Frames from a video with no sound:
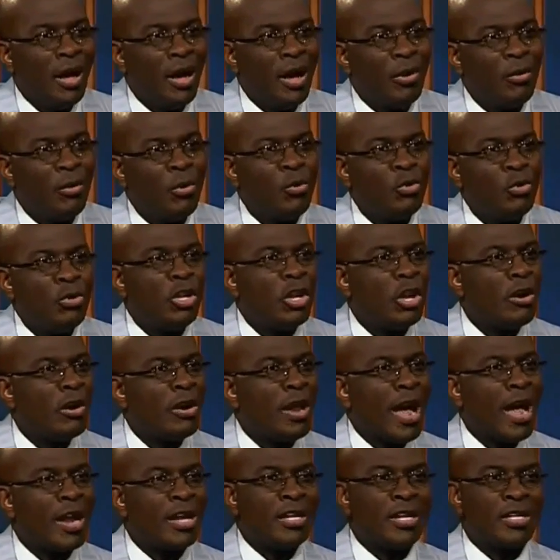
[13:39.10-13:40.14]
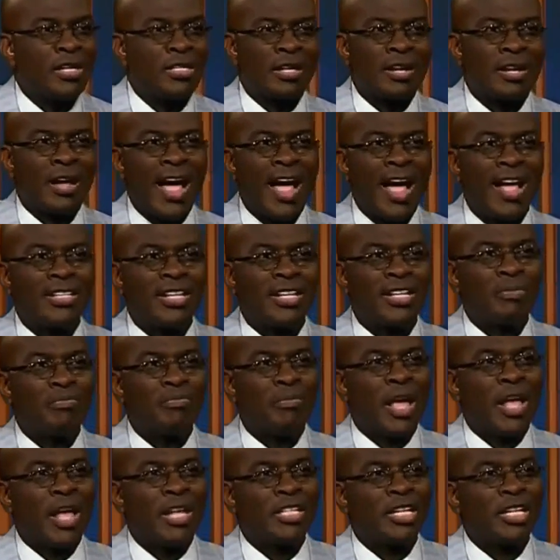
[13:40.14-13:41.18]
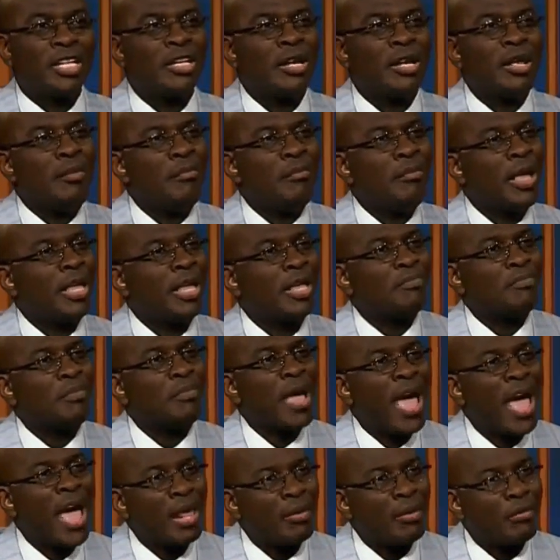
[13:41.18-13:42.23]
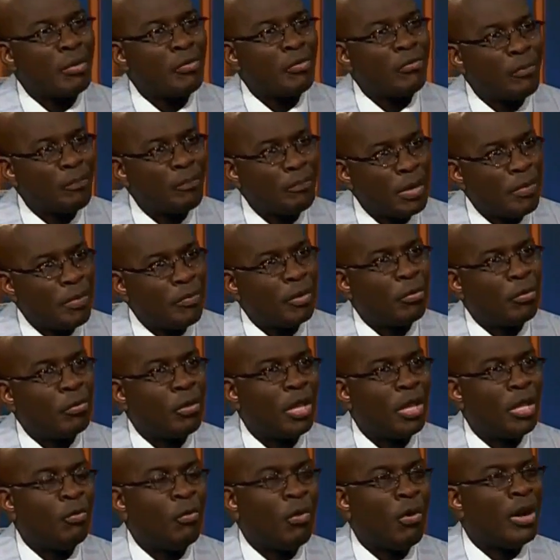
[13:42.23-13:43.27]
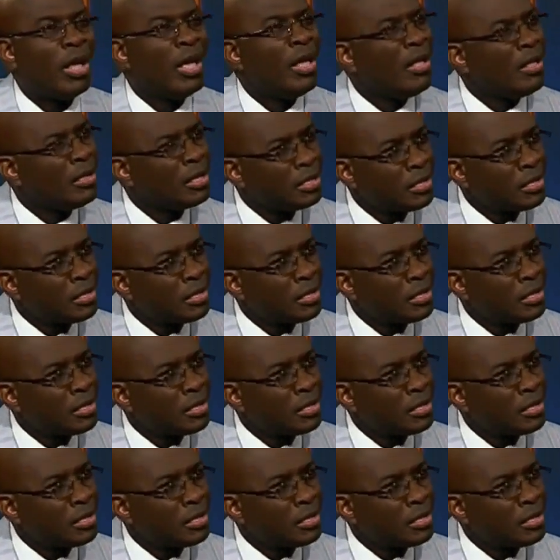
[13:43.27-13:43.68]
who learned how to disguise his message, make it palatable for people to really want it.